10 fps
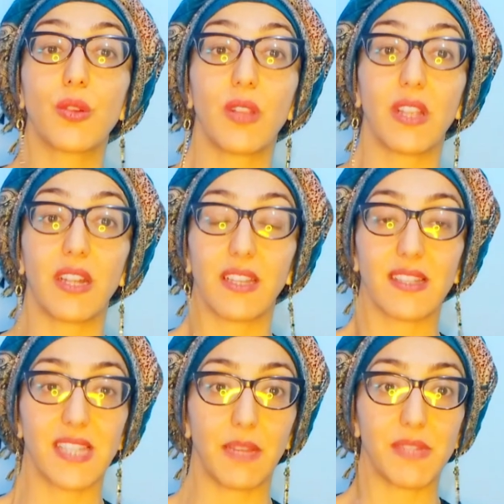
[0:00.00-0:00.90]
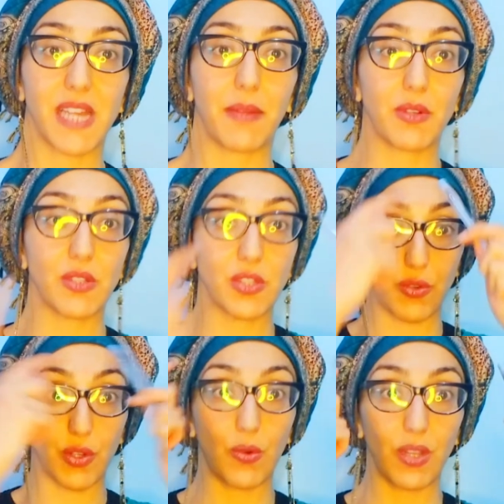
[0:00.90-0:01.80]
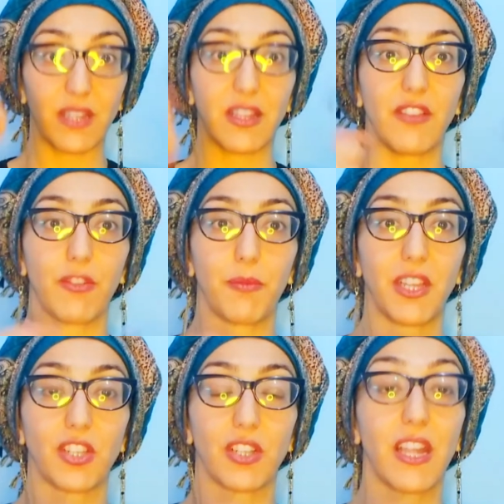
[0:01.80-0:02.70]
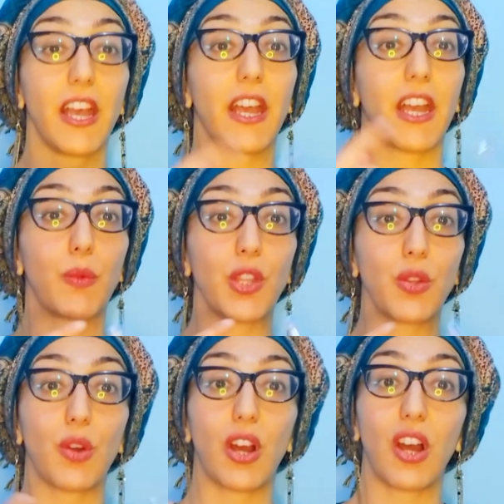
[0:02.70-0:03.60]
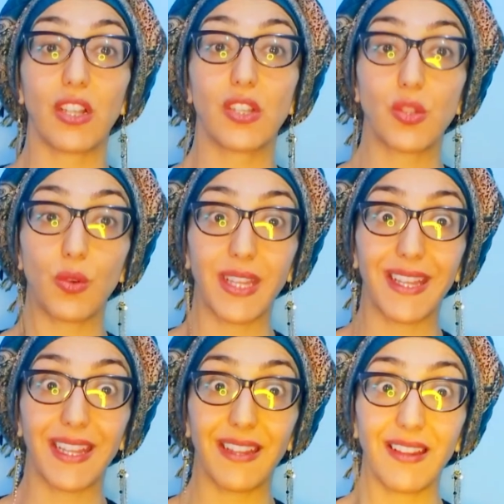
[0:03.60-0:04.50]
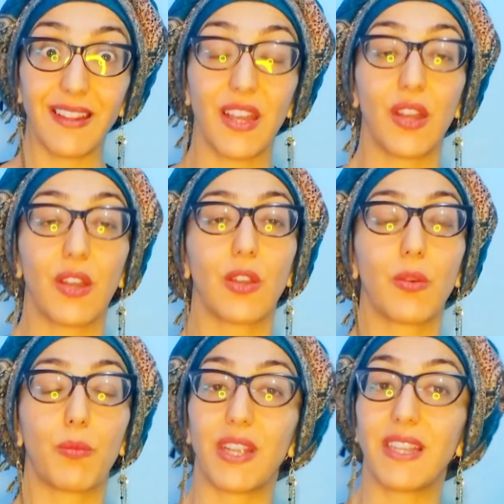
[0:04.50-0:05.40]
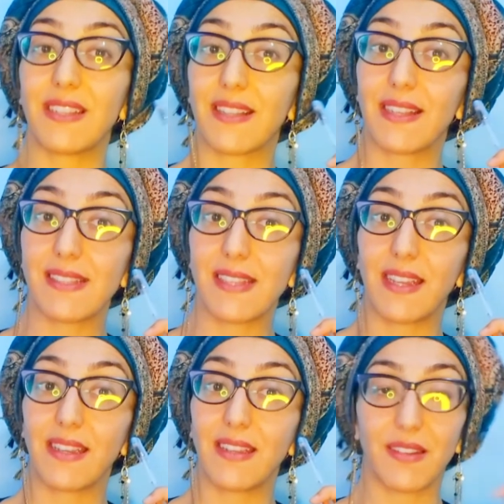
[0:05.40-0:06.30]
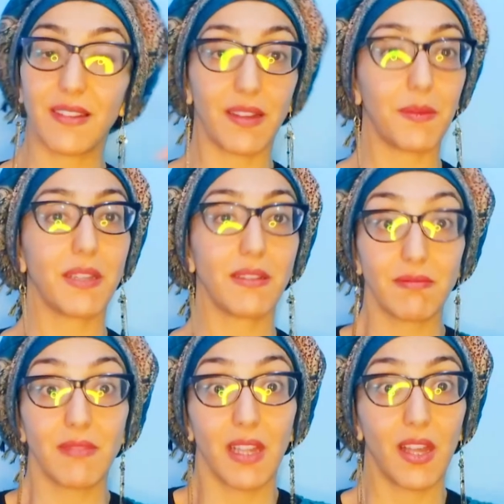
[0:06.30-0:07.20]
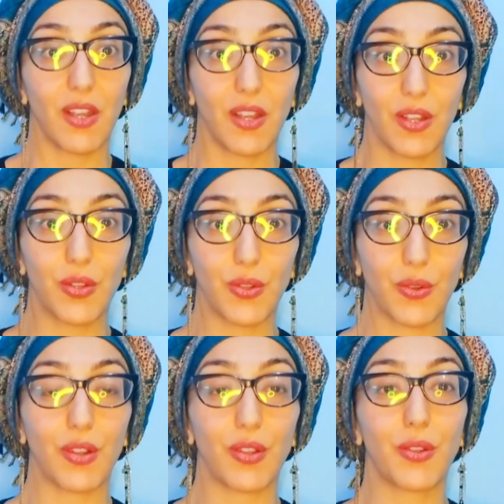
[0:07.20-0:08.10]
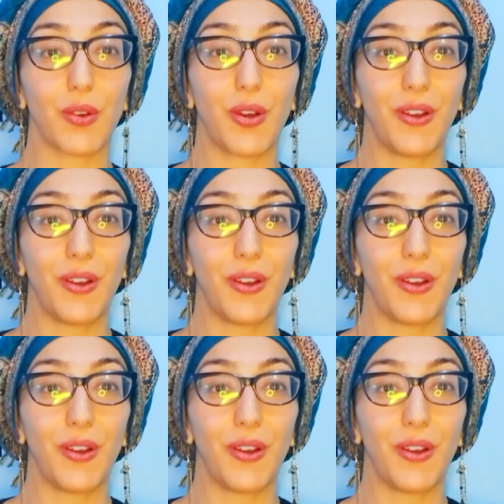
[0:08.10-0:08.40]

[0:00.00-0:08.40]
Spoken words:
also learn at the same time because you're recalling the information. And when you are talking, your brain is listening. I mean, your